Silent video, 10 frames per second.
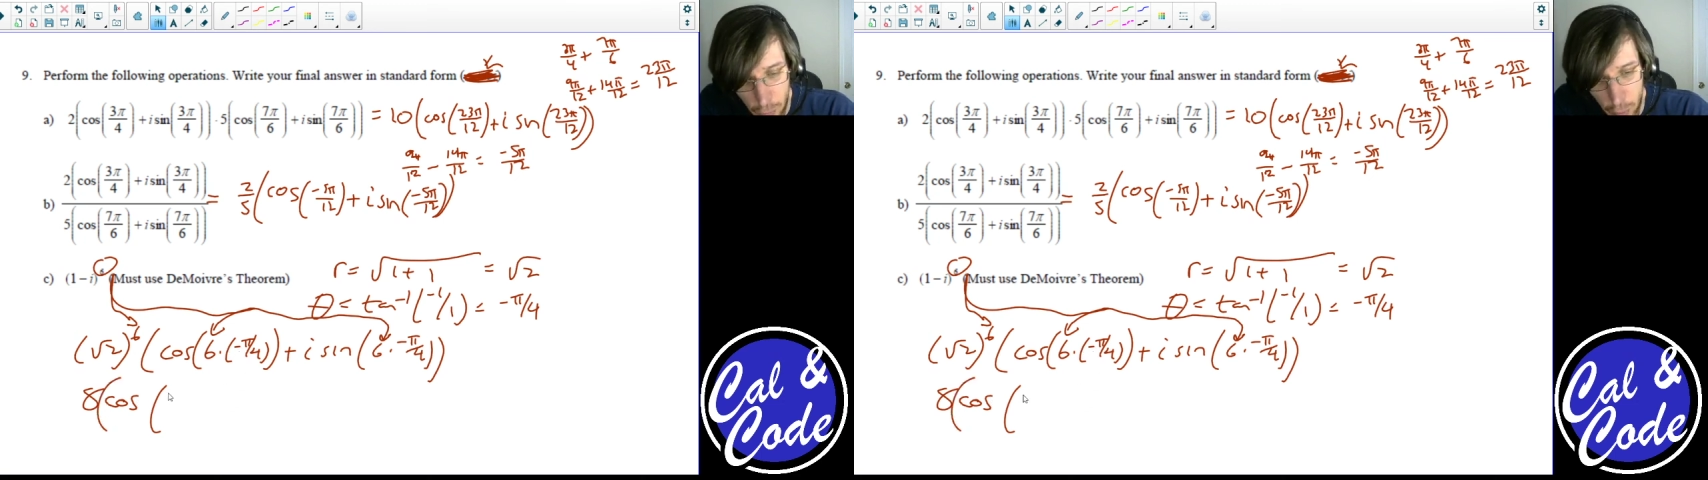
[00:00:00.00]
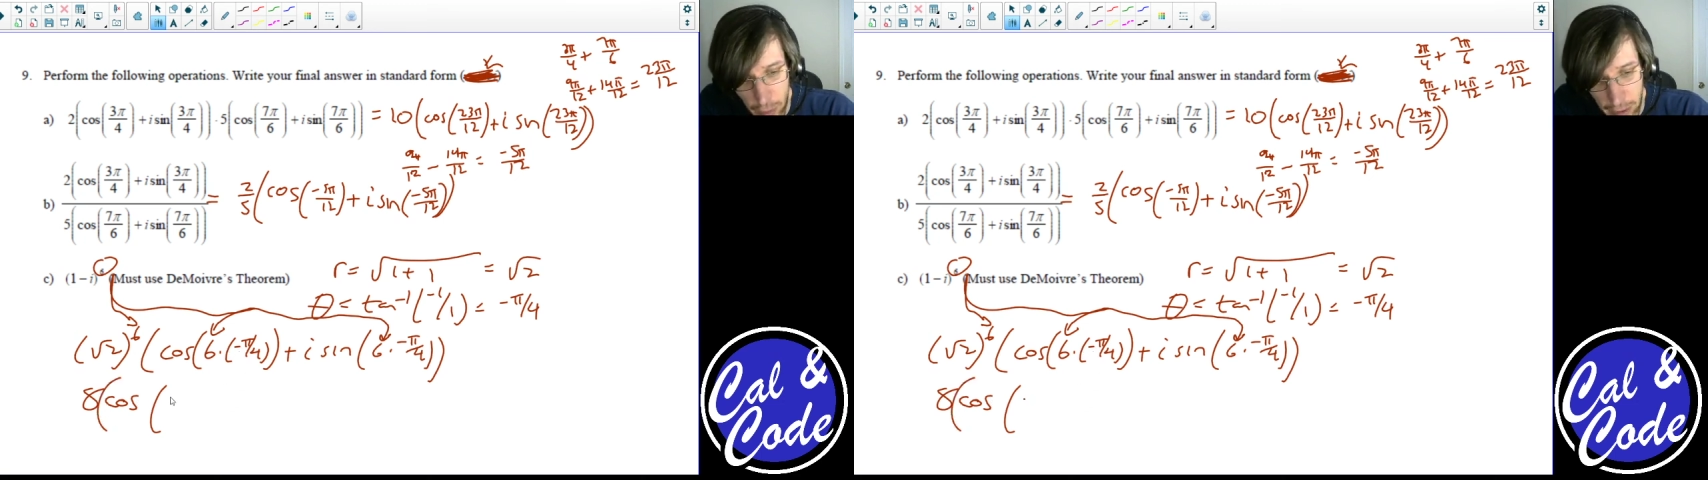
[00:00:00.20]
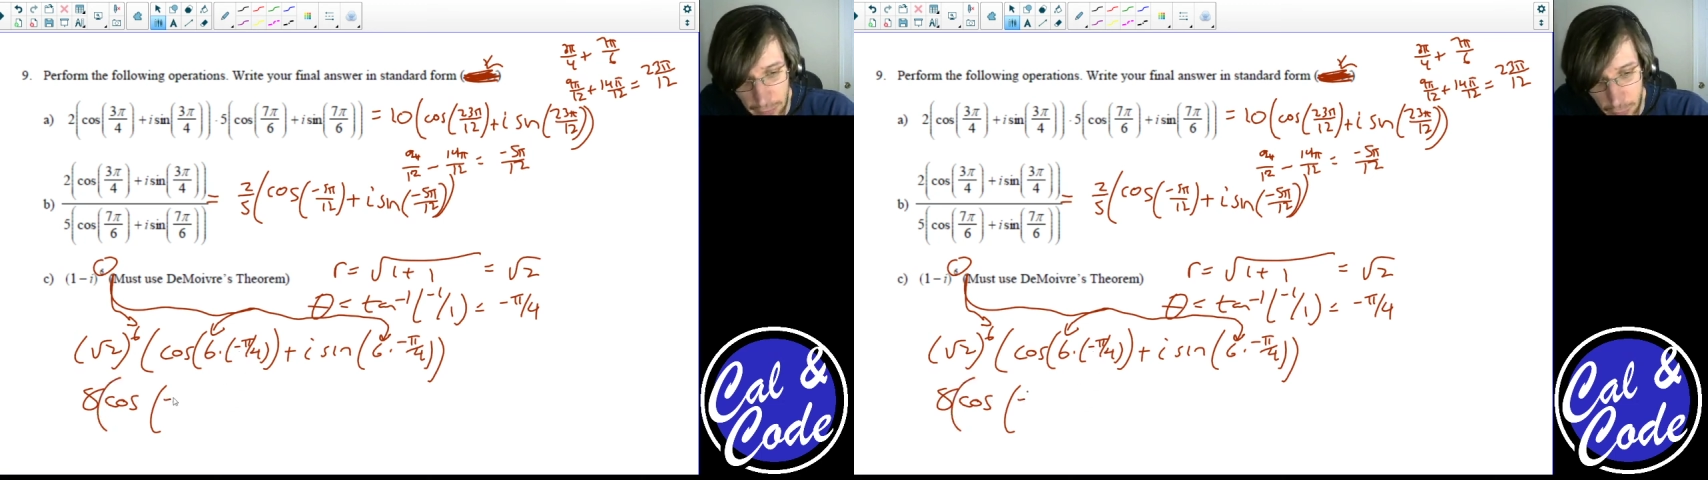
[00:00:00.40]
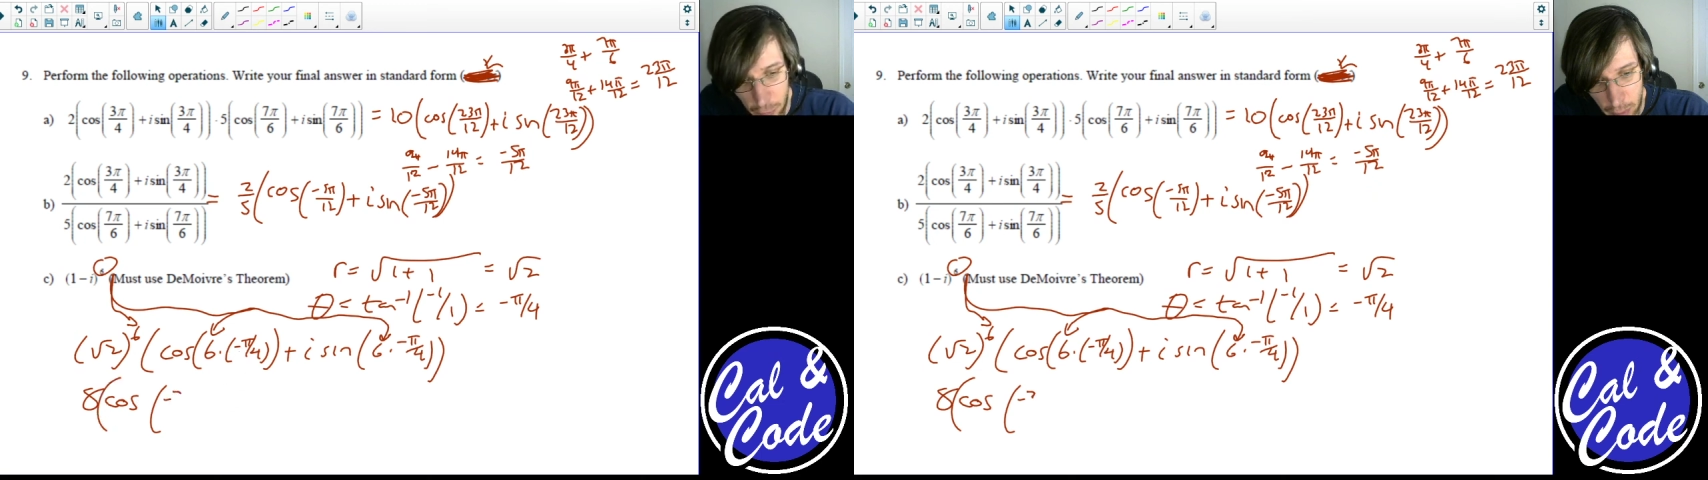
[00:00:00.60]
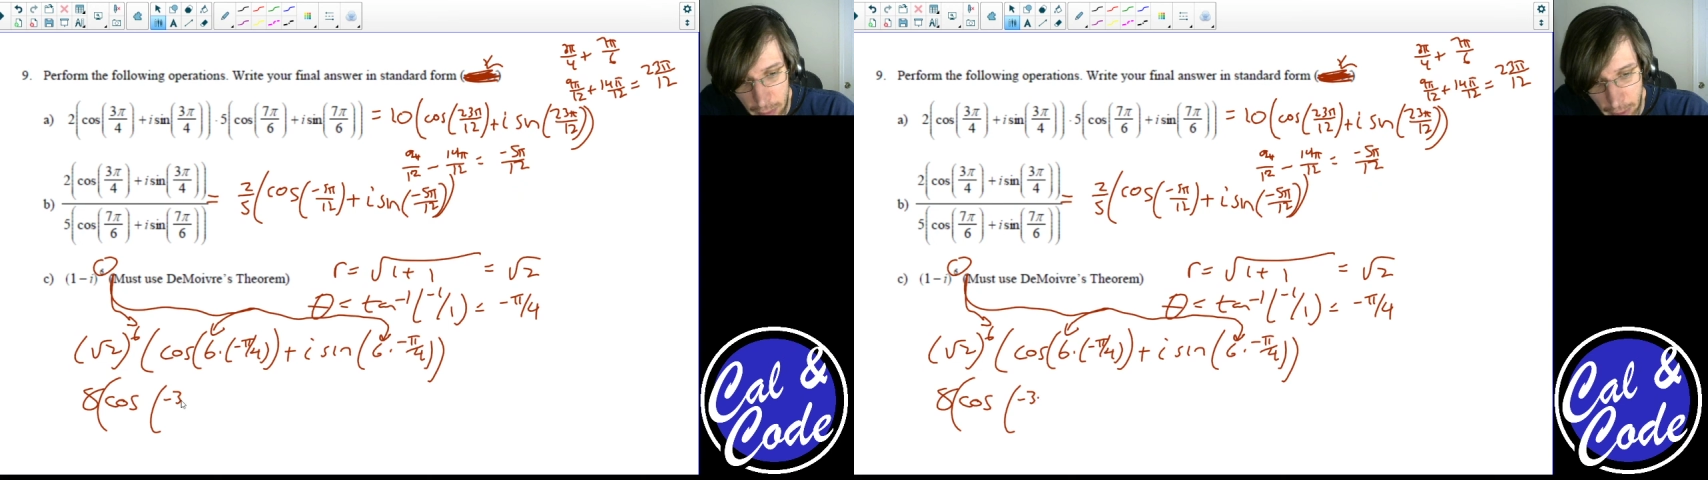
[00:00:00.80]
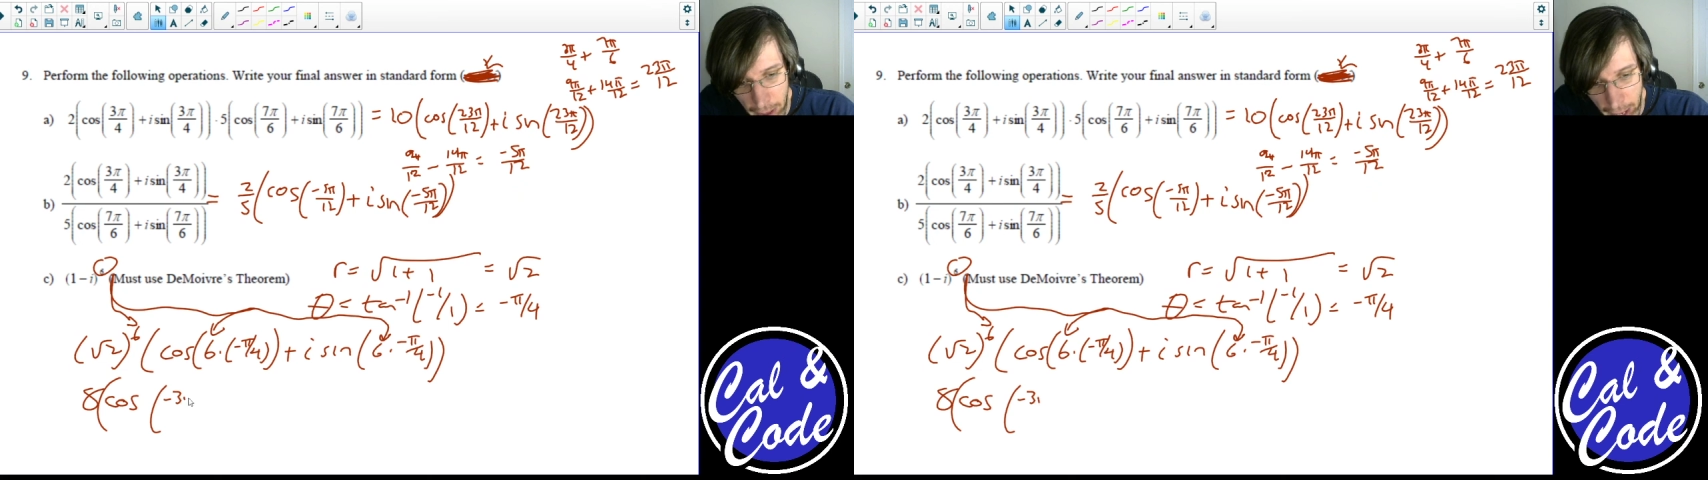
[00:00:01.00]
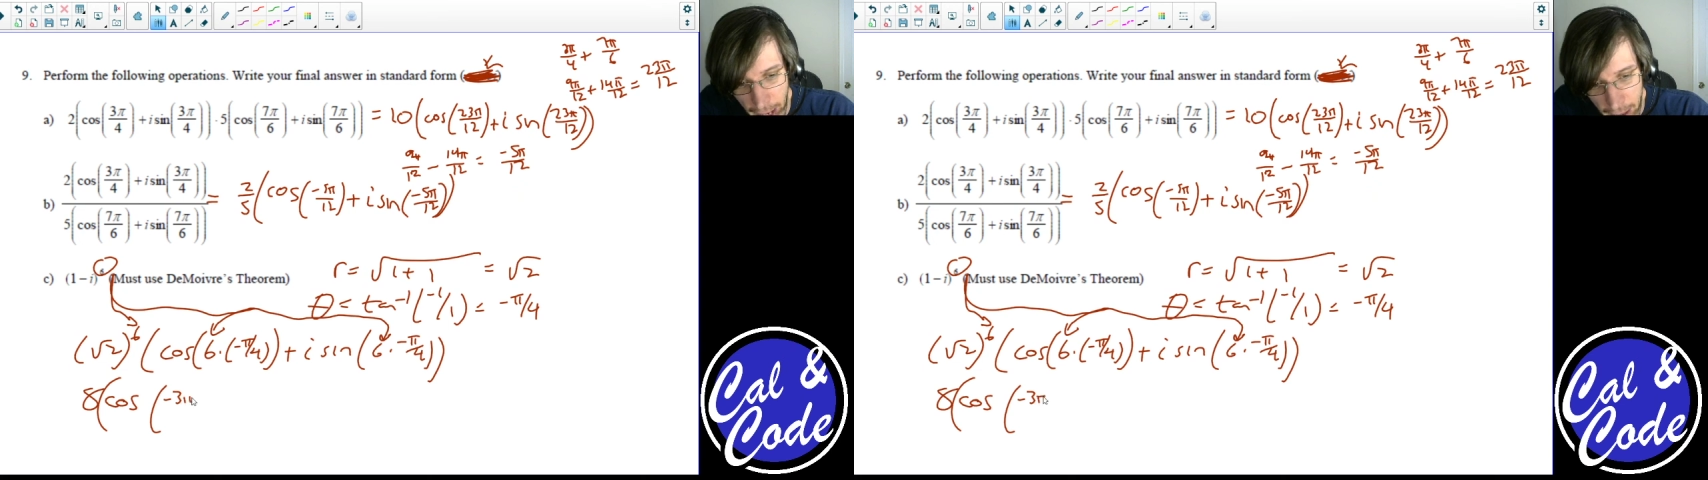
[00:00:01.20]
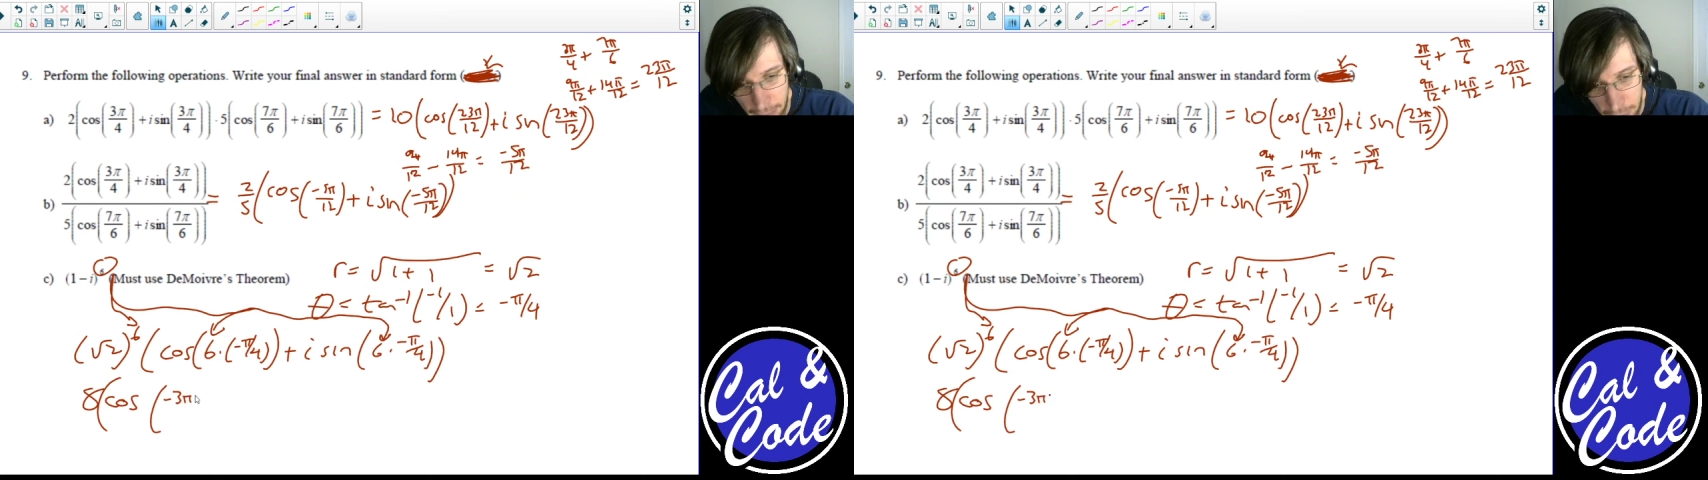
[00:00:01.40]
or negative 3 pi
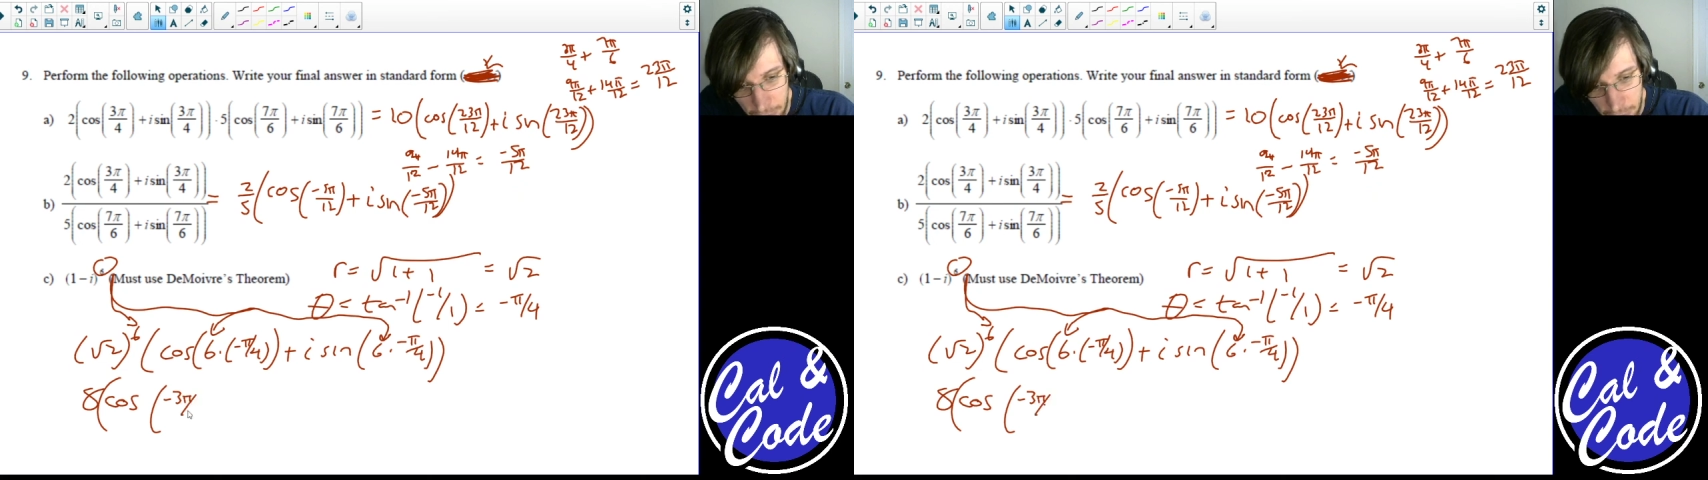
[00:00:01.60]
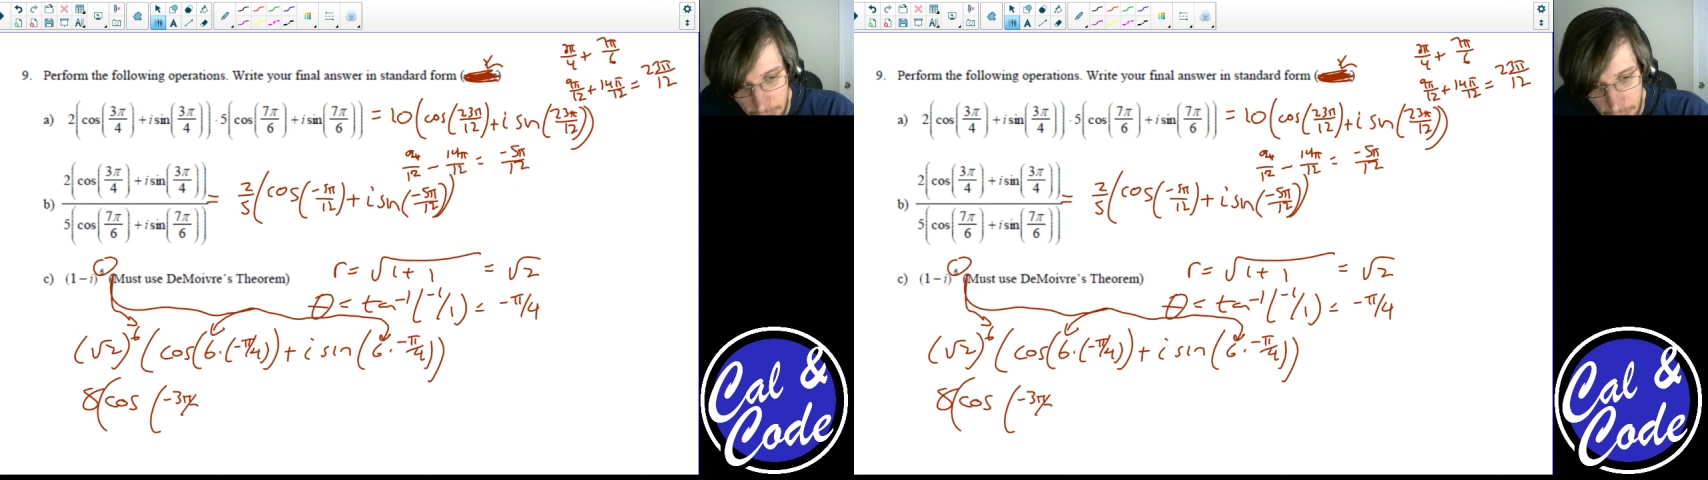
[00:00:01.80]
halves,